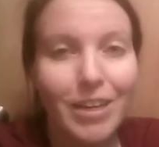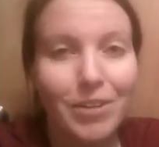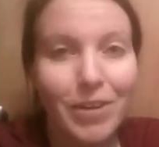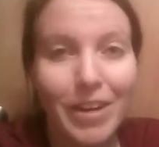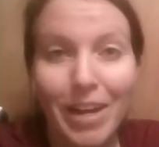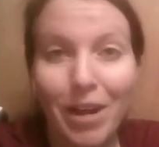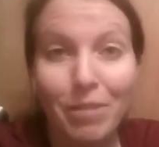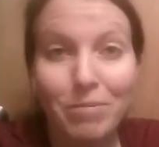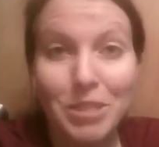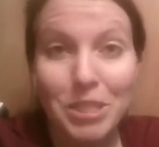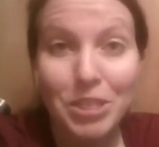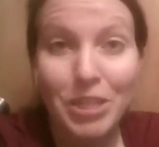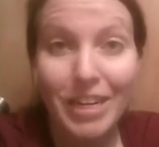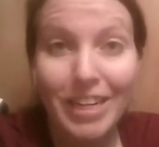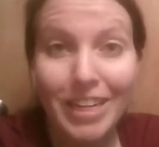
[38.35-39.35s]
right now I'm just
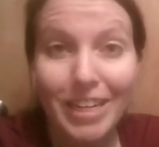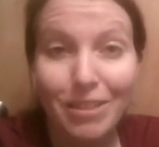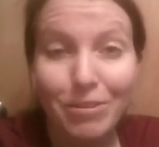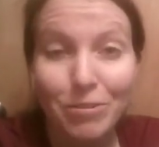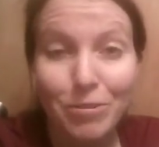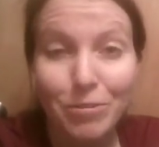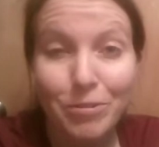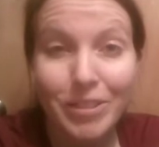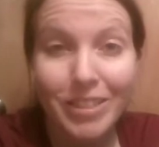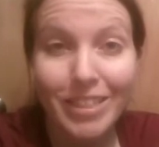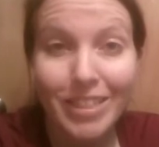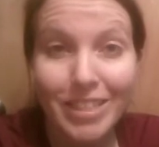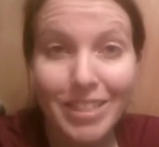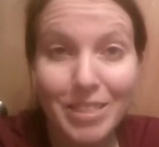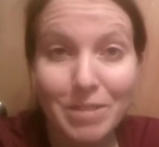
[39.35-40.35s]
trying to get through
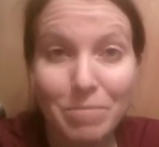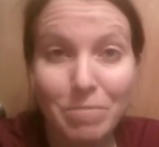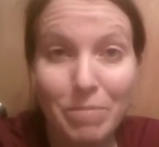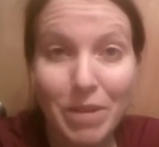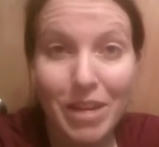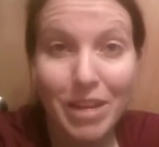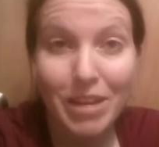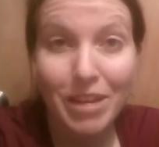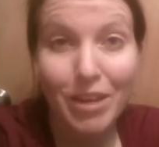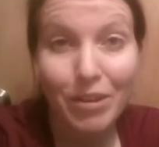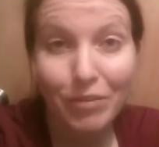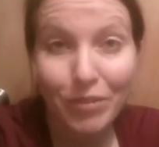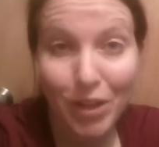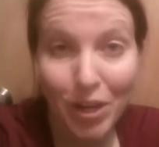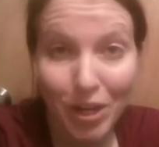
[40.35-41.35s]
this mini
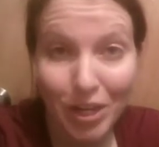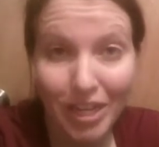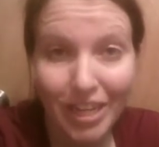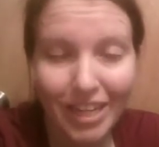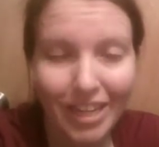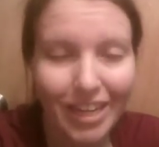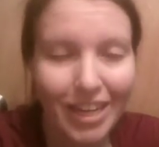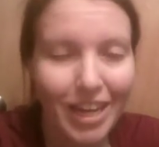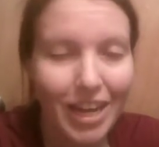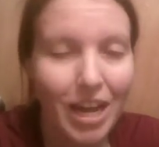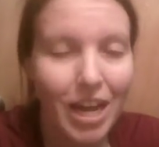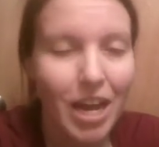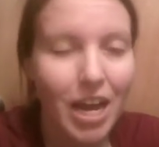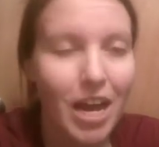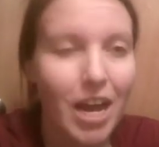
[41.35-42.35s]
vlog.
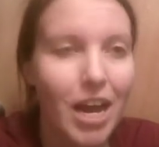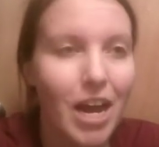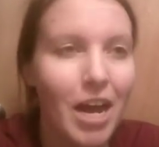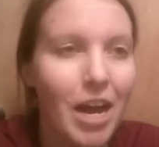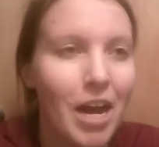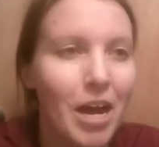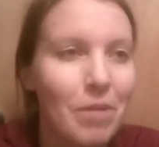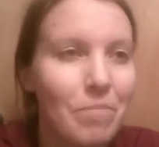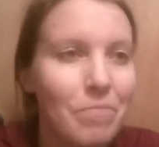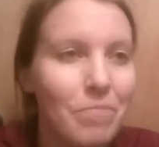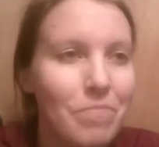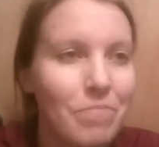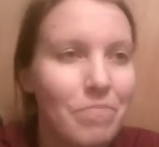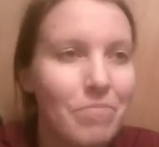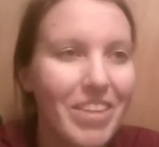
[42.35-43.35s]

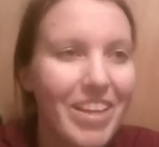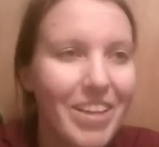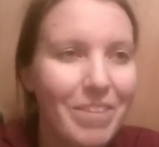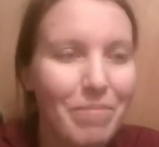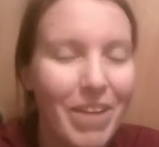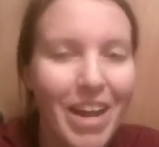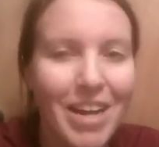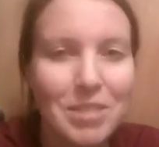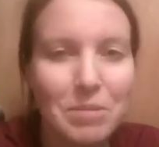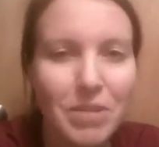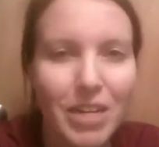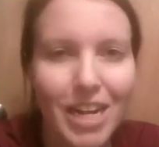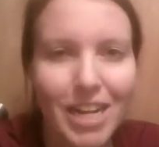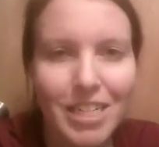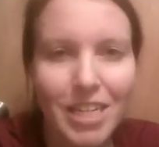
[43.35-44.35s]
My husband
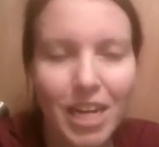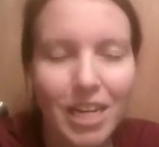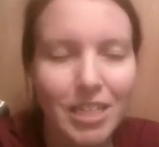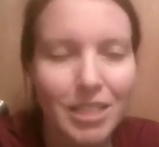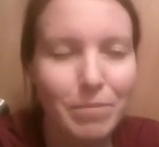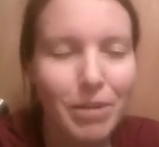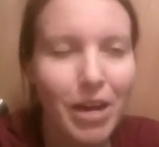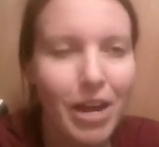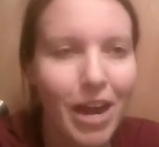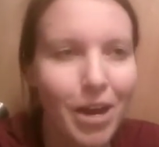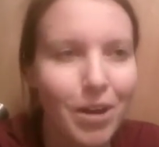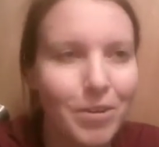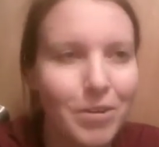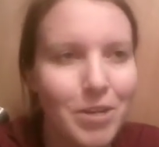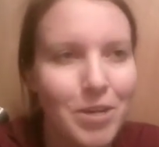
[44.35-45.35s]
and I talked about
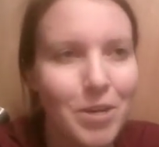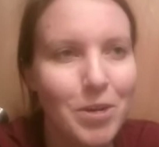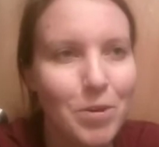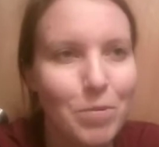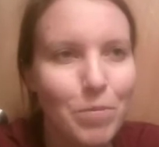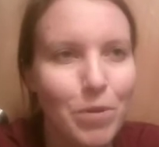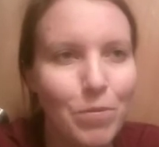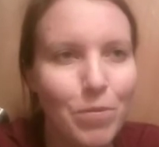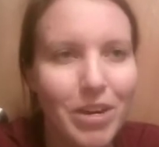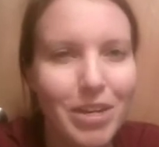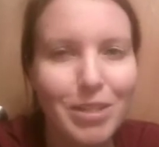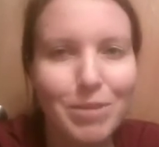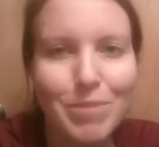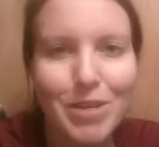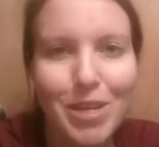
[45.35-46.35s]
how we wanted
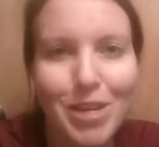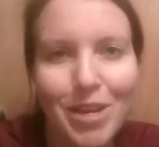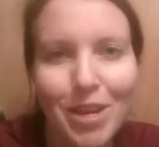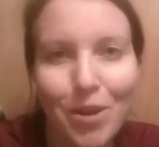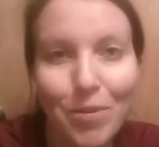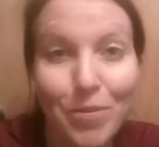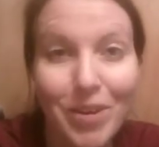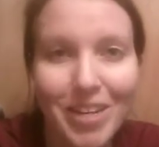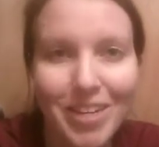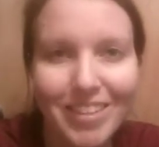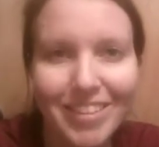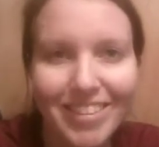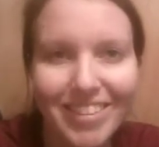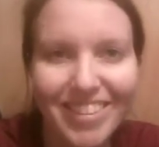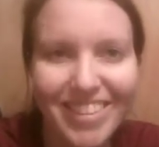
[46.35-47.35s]
to be
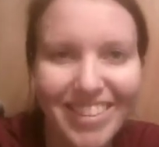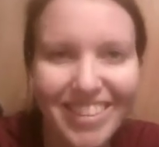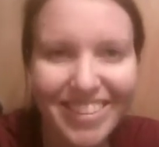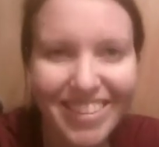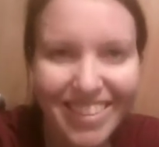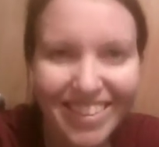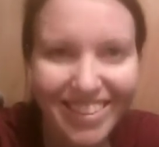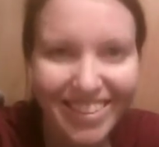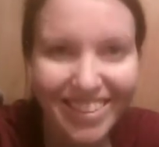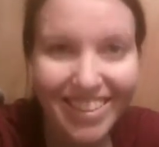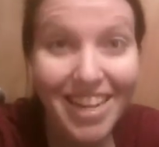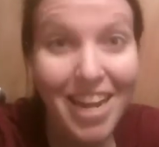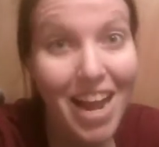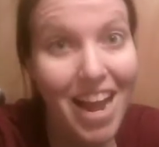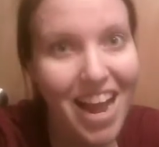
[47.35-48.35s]
real.
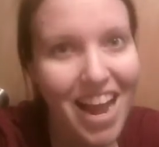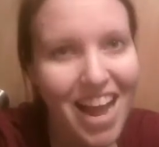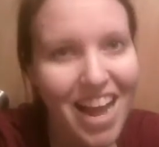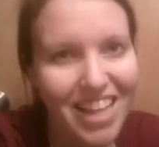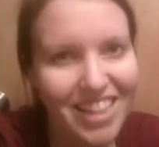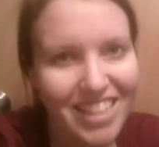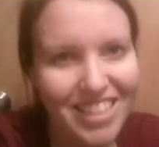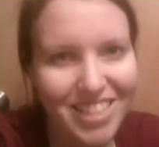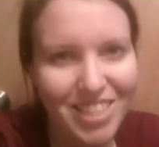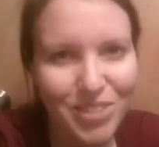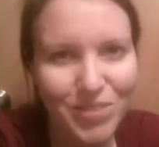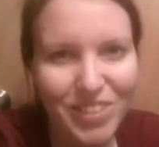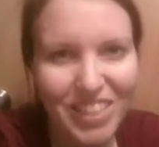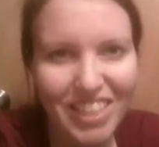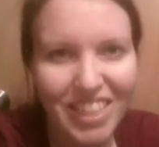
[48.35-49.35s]
And this is
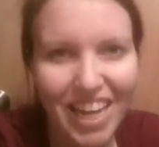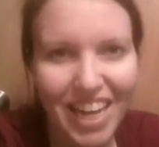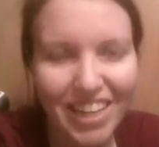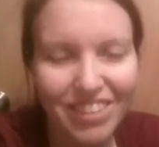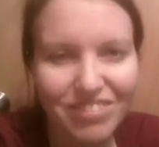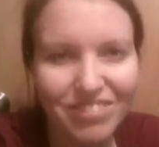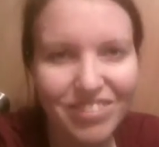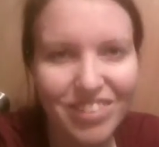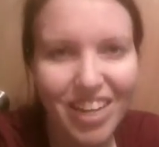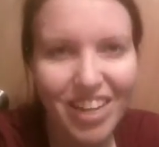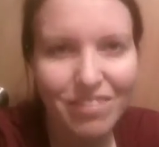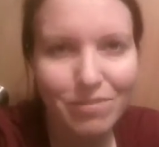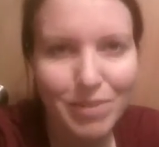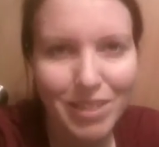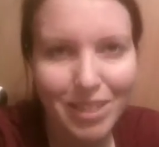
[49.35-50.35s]
real life
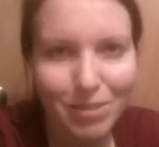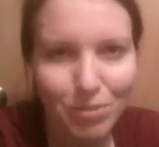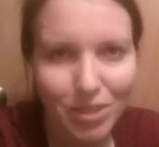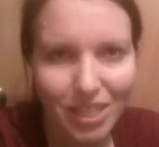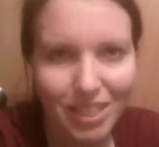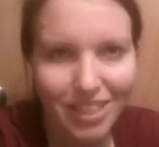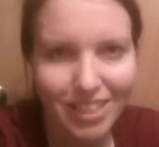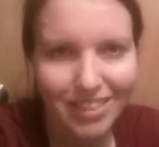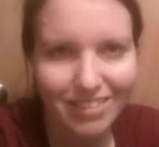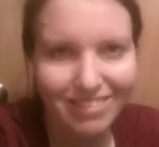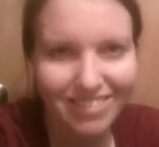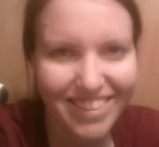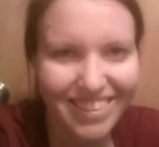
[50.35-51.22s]
of being pregnant.